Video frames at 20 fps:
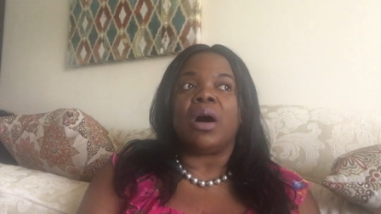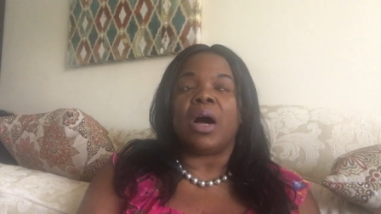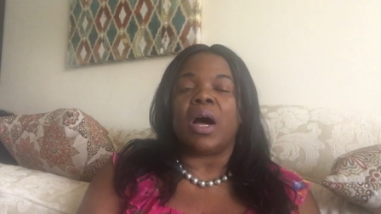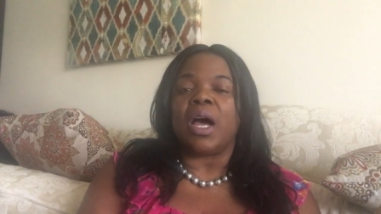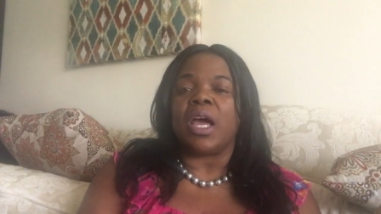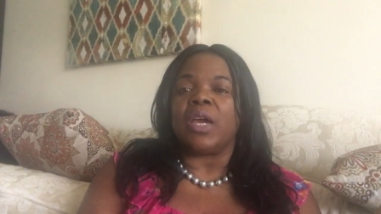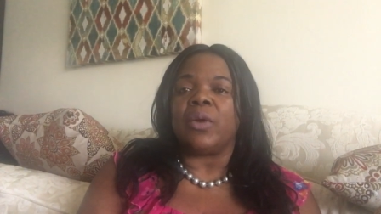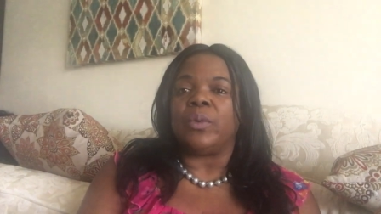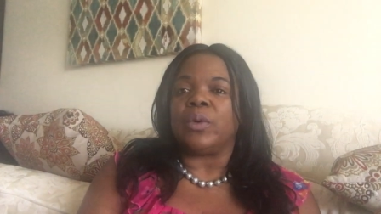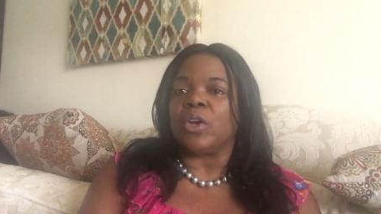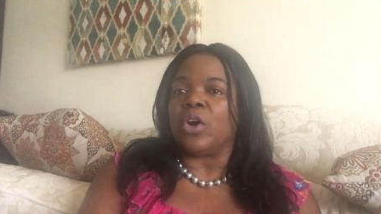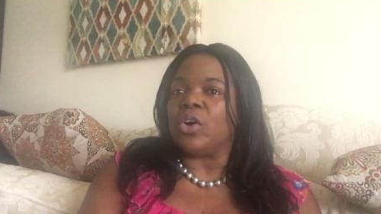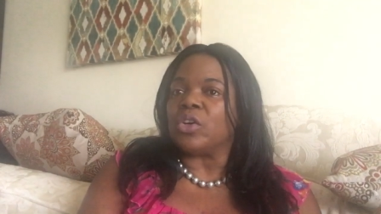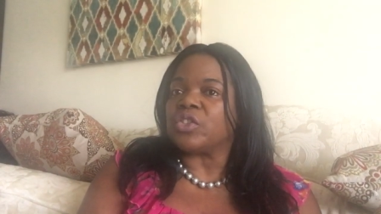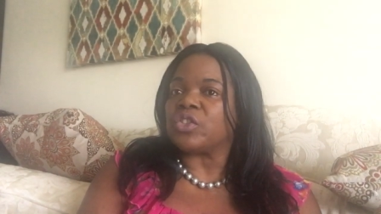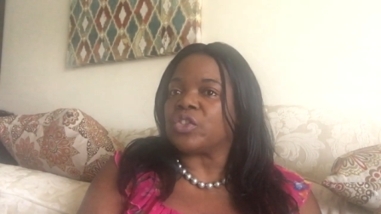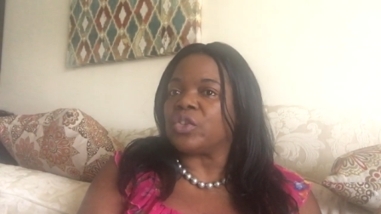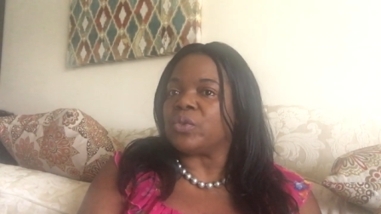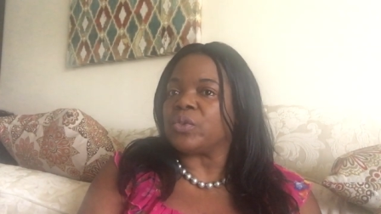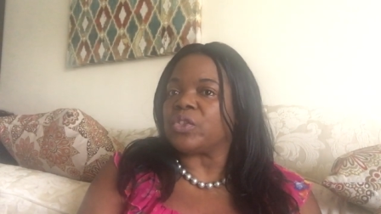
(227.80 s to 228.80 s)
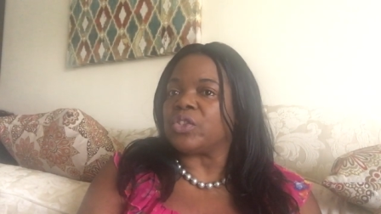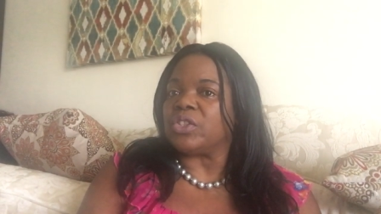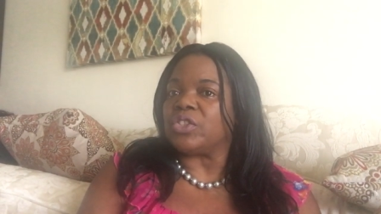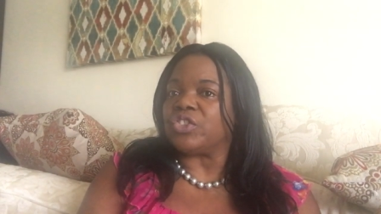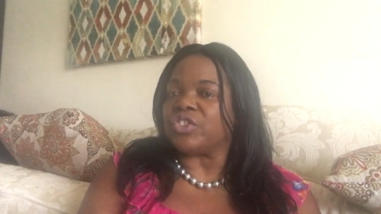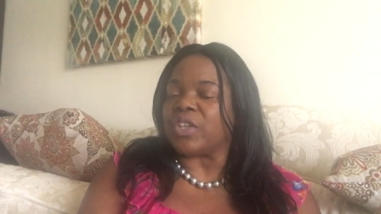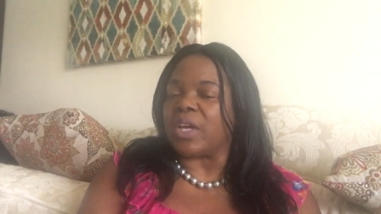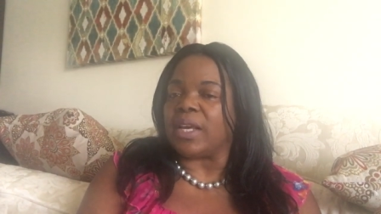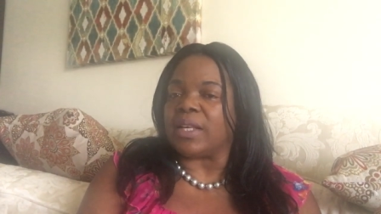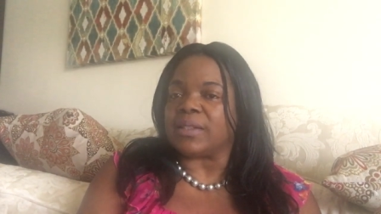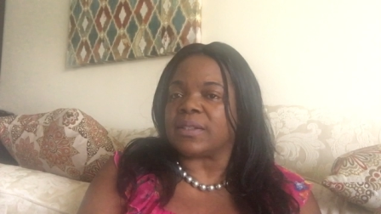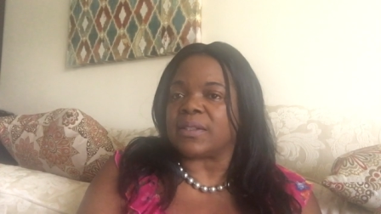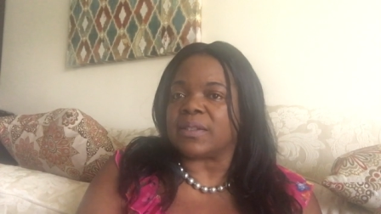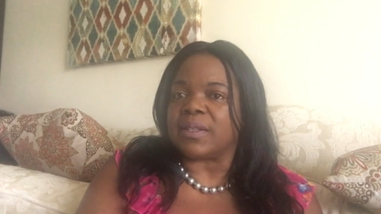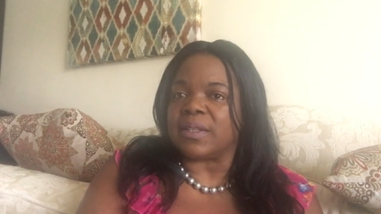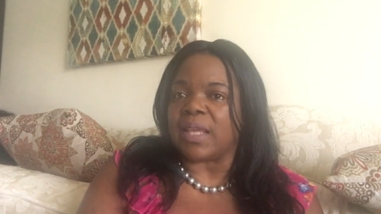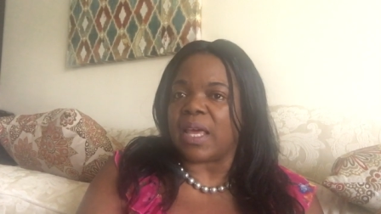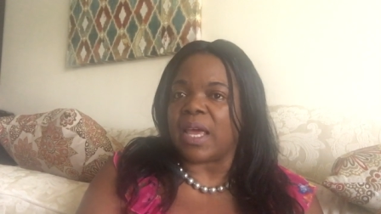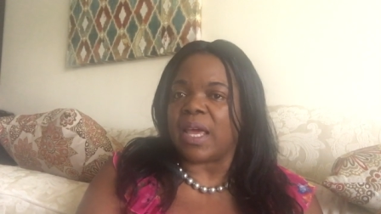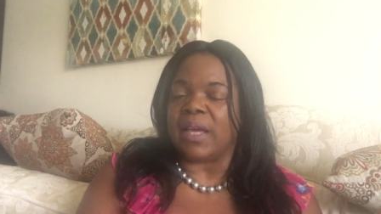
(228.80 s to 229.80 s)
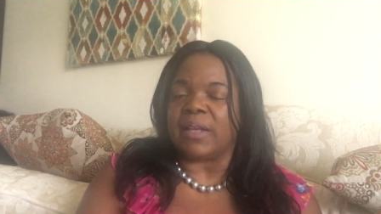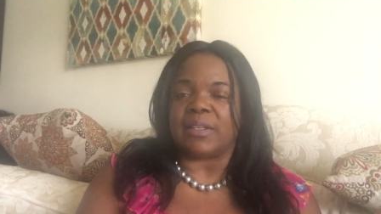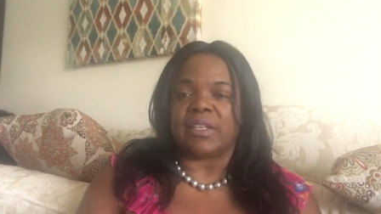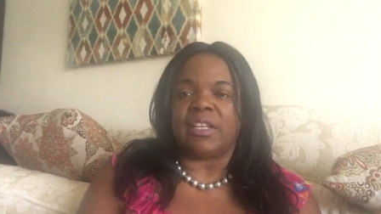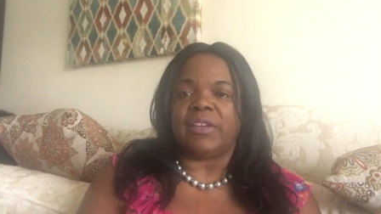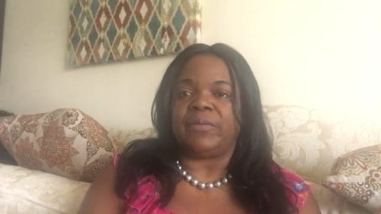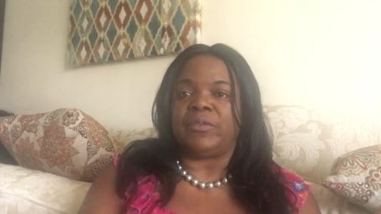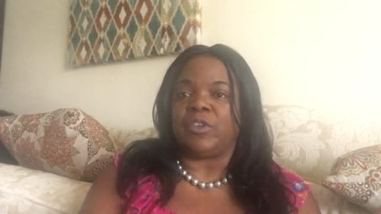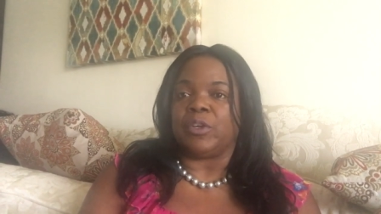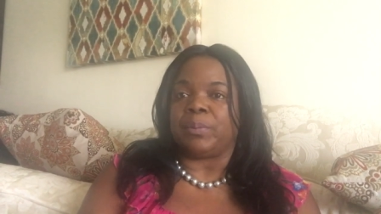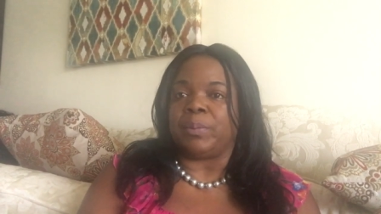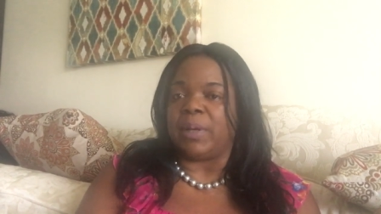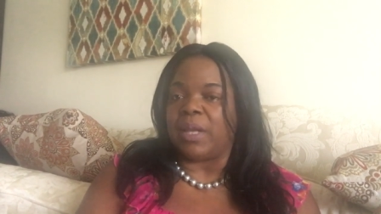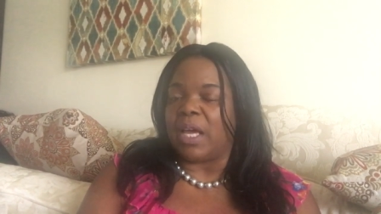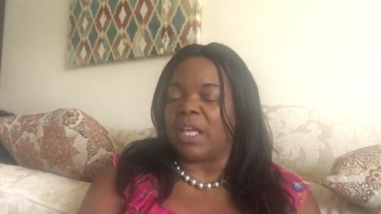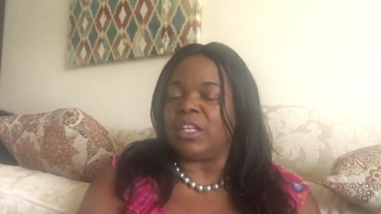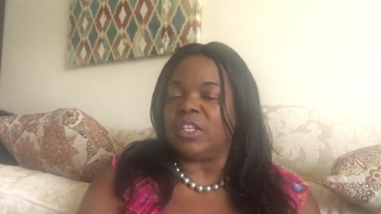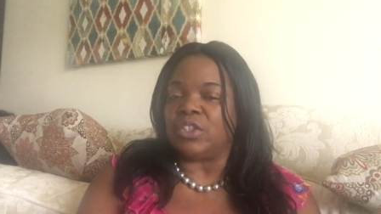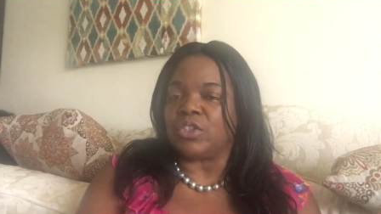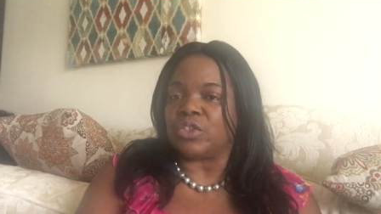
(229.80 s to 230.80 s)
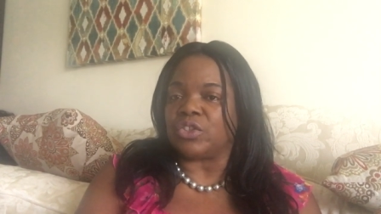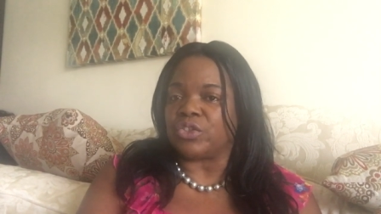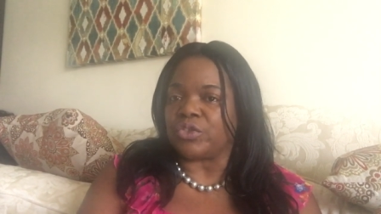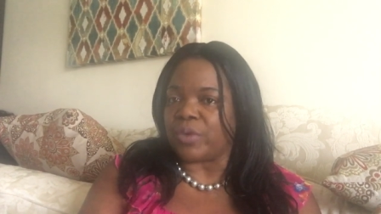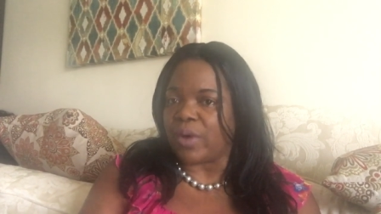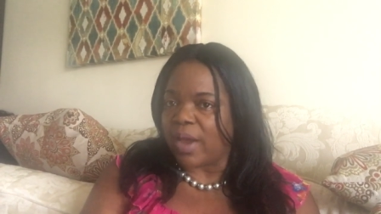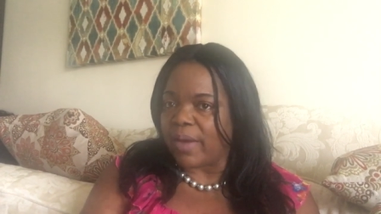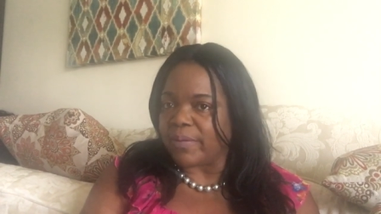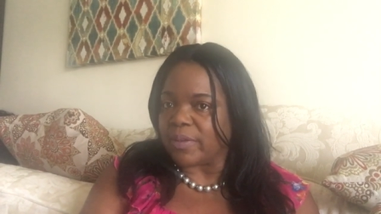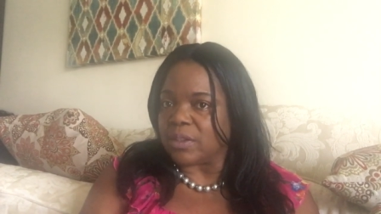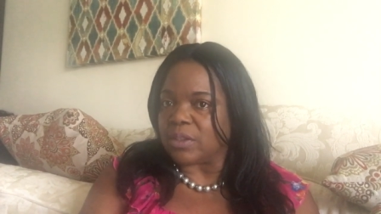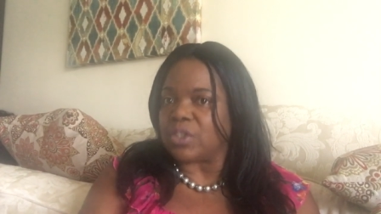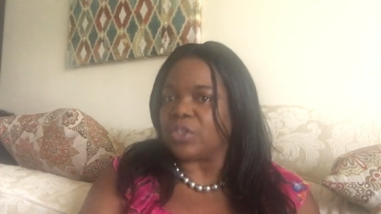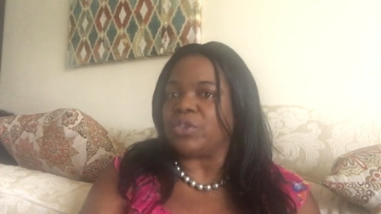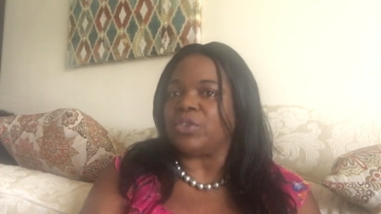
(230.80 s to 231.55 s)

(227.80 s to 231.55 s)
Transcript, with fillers: I would also suggest that if you're planning to travel